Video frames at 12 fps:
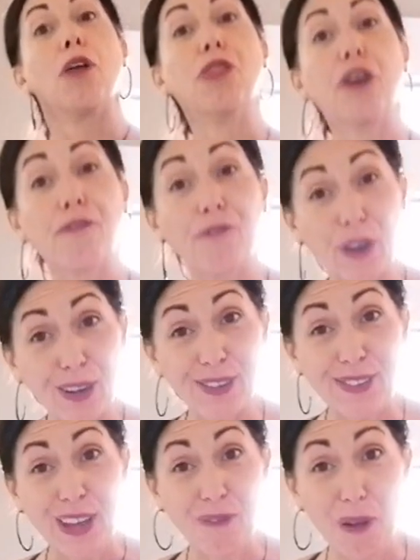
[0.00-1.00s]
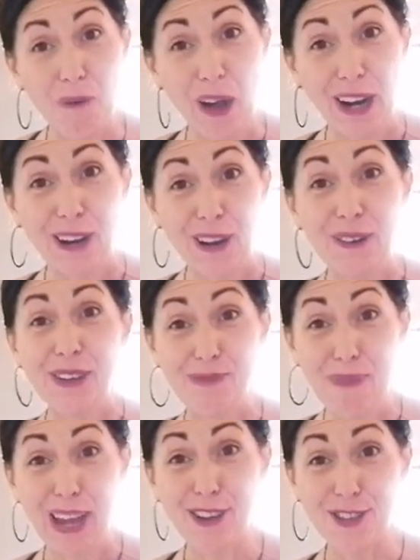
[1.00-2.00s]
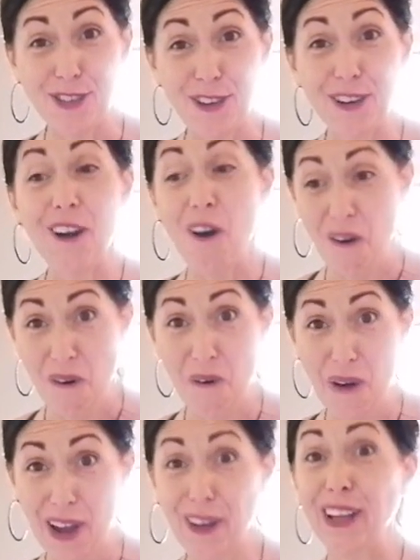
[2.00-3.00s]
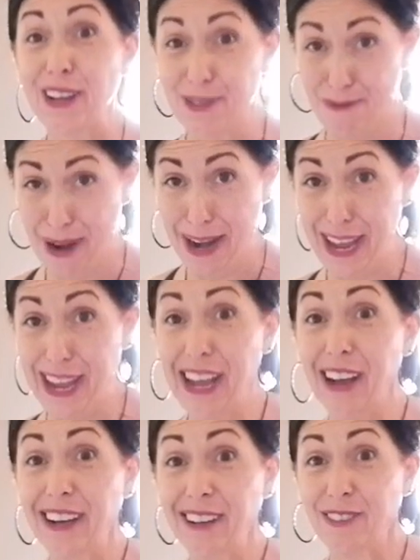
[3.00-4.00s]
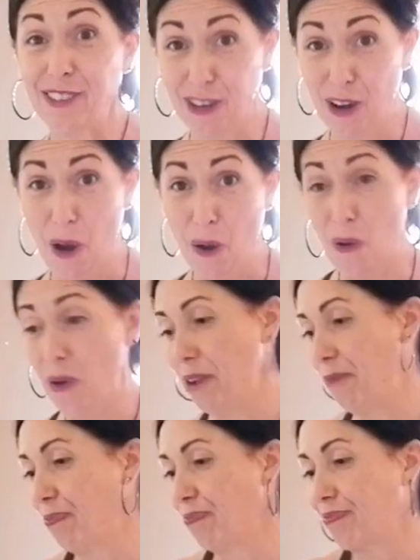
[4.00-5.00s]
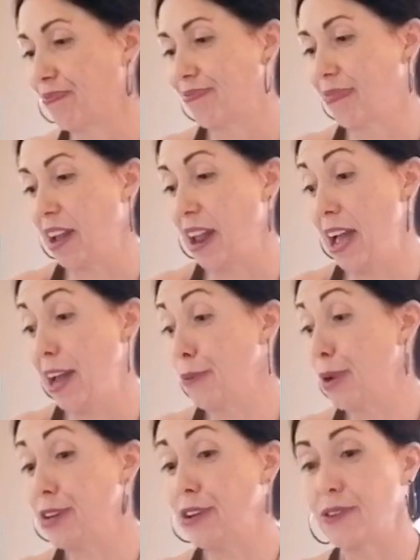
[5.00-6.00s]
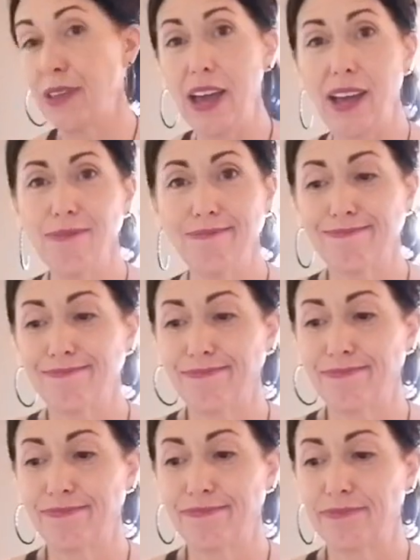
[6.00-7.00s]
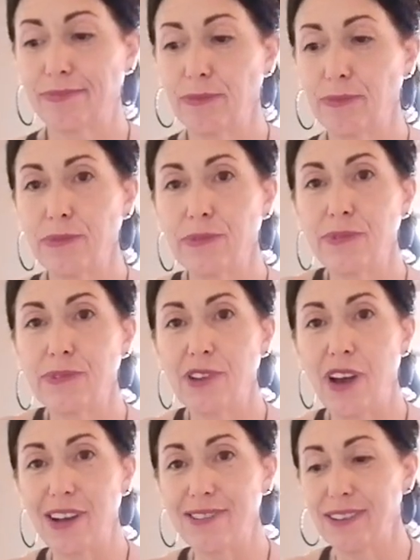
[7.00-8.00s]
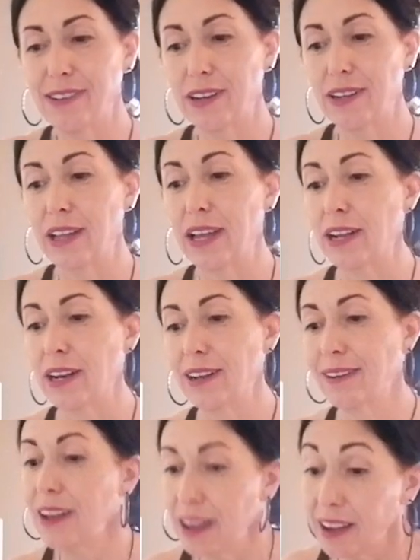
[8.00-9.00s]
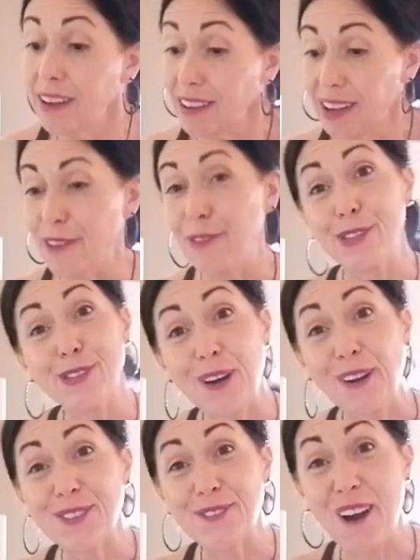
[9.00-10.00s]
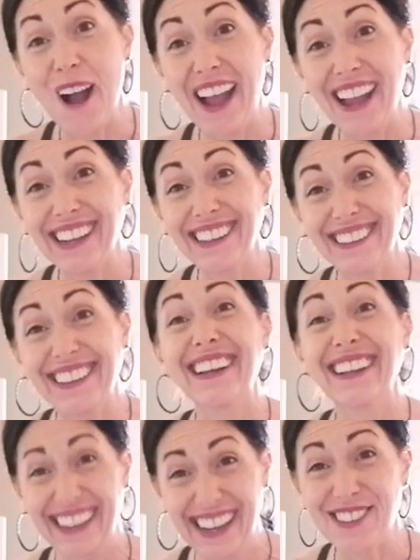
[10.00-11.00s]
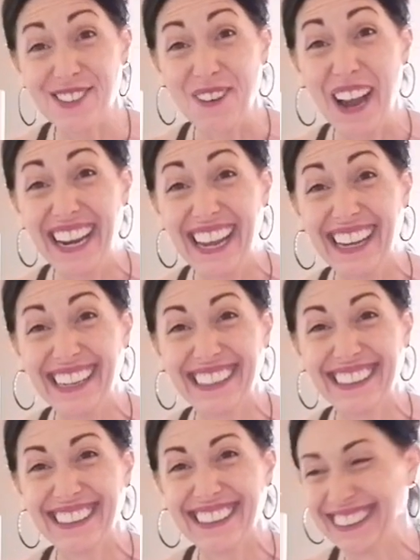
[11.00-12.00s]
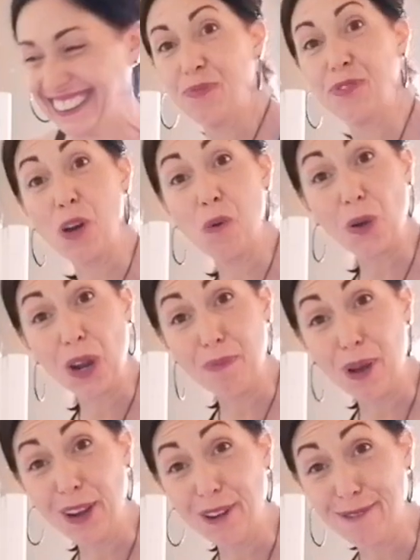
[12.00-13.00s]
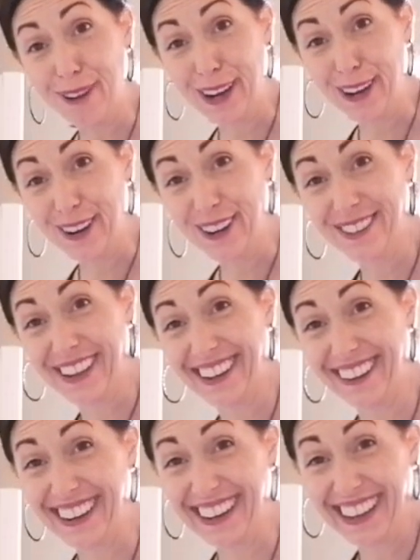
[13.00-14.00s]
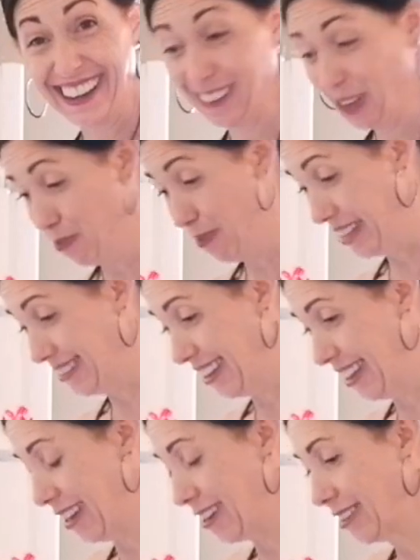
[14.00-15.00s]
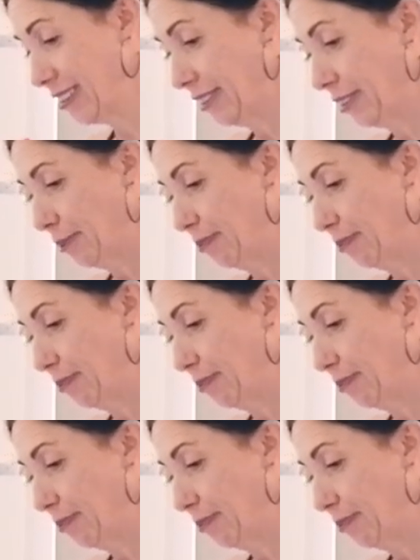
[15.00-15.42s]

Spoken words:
The first thing we want to do is make sure our oil is ready to go. And how do we do that? Toss a little in. If it starts frying, it's ready. Don't worry about your fingers. You're going to get a little messy here.